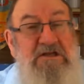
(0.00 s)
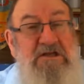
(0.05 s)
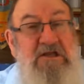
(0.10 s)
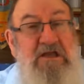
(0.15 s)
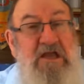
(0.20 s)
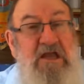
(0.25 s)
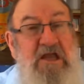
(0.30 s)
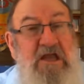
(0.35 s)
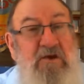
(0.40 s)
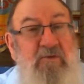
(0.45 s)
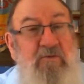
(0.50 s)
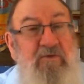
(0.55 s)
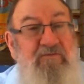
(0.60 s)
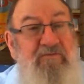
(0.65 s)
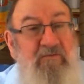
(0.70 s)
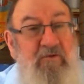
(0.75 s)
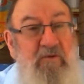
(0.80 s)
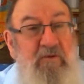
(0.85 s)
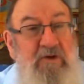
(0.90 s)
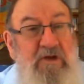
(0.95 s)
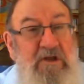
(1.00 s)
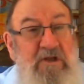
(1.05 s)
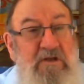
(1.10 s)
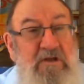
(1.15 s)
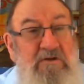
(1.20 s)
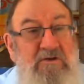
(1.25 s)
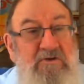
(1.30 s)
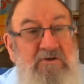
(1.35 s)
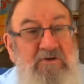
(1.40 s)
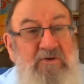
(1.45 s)
and referring
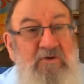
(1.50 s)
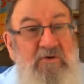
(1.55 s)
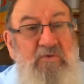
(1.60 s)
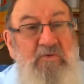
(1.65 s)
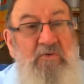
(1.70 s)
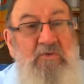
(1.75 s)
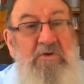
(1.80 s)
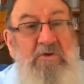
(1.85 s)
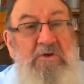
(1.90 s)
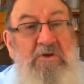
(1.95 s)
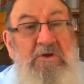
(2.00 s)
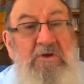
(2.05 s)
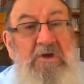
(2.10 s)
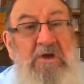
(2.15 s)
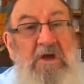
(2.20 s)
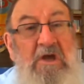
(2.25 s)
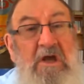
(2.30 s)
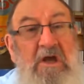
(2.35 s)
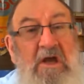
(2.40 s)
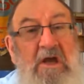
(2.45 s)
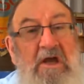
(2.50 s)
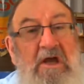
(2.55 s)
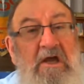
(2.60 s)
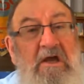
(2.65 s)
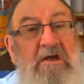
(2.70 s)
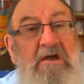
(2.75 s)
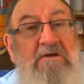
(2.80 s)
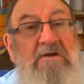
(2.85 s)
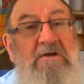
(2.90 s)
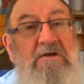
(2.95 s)
to
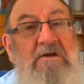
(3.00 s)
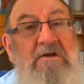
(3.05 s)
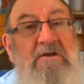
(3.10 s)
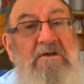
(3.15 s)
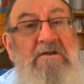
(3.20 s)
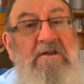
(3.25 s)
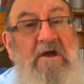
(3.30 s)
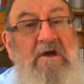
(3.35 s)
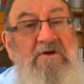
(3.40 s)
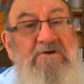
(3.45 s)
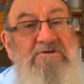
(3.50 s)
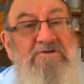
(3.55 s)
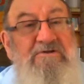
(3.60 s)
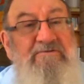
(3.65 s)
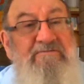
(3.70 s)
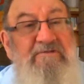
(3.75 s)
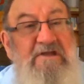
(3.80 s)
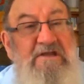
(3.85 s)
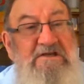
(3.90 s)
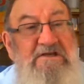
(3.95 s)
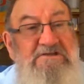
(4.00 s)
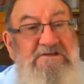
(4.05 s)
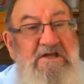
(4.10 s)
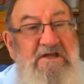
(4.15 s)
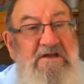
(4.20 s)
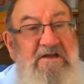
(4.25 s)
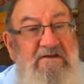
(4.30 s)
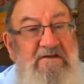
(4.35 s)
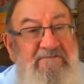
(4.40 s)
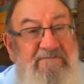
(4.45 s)
those of the
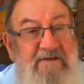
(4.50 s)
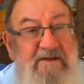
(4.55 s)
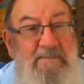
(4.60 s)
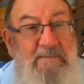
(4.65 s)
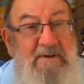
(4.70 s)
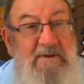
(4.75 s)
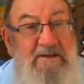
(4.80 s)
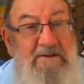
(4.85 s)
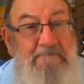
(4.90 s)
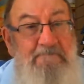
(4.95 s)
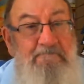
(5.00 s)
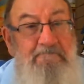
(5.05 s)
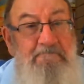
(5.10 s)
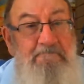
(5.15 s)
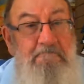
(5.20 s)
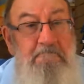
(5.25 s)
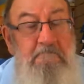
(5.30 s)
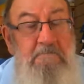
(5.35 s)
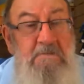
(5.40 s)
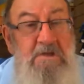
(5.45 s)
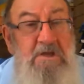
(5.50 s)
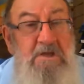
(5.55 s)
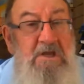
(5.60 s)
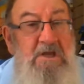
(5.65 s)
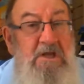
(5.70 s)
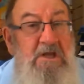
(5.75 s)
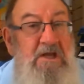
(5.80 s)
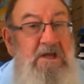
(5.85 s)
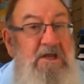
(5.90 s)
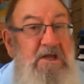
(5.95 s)
extended family.
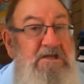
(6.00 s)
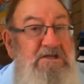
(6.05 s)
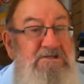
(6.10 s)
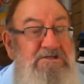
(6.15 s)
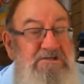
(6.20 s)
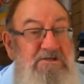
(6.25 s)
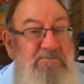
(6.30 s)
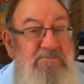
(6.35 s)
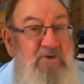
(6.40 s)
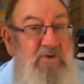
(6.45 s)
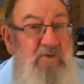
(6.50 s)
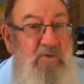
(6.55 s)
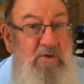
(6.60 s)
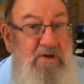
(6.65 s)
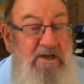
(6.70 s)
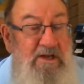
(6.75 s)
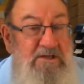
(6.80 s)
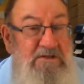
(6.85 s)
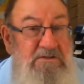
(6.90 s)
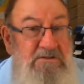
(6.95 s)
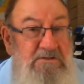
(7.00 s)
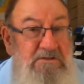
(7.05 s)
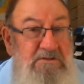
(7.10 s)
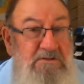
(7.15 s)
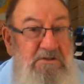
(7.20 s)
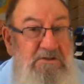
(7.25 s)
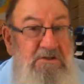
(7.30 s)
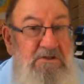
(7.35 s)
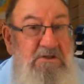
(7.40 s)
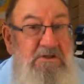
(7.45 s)
In a similar way,
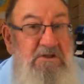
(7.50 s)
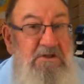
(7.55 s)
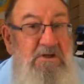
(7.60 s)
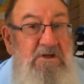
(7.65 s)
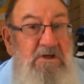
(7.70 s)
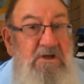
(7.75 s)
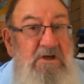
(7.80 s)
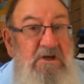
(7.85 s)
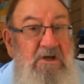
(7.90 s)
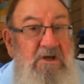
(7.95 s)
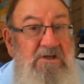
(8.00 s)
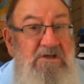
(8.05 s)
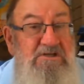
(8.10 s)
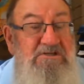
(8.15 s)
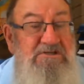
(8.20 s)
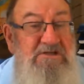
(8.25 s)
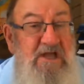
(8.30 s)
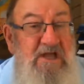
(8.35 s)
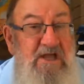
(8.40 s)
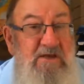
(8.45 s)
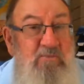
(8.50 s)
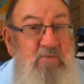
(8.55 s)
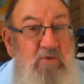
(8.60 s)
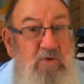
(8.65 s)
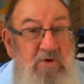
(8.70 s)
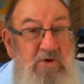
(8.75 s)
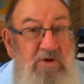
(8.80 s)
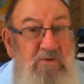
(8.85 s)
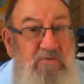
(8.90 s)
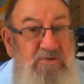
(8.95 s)
the same
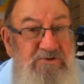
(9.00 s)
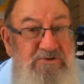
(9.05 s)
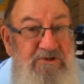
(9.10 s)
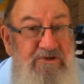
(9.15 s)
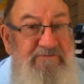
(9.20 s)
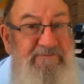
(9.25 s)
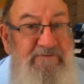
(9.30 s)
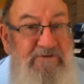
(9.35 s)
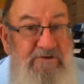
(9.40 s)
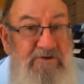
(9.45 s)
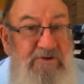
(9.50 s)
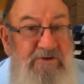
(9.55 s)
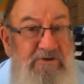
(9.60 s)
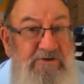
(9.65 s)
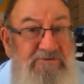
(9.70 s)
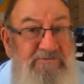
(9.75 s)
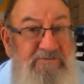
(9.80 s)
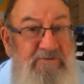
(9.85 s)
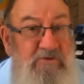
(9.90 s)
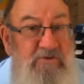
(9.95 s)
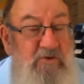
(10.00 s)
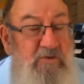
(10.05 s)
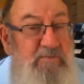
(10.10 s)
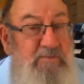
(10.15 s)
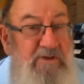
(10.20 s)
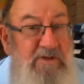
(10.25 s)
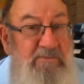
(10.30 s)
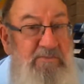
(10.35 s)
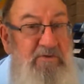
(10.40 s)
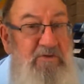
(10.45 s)
word was often used for two
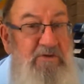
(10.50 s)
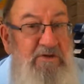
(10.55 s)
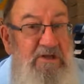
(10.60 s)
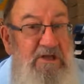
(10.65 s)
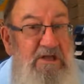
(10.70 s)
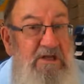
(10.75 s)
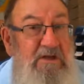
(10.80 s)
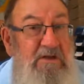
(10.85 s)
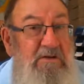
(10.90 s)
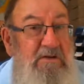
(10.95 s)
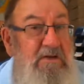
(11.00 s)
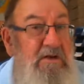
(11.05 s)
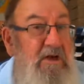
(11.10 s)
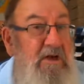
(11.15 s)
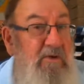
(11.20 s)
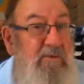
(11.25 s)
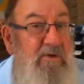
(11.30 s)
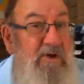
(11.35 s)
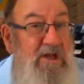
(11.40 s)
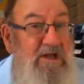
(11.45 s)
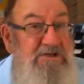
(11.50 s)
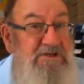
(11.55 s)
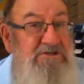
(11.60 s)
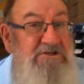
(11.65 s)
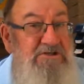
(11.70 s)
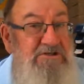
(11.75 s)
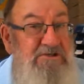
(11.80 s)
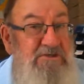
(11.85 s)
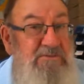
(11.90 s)
people in a relationship.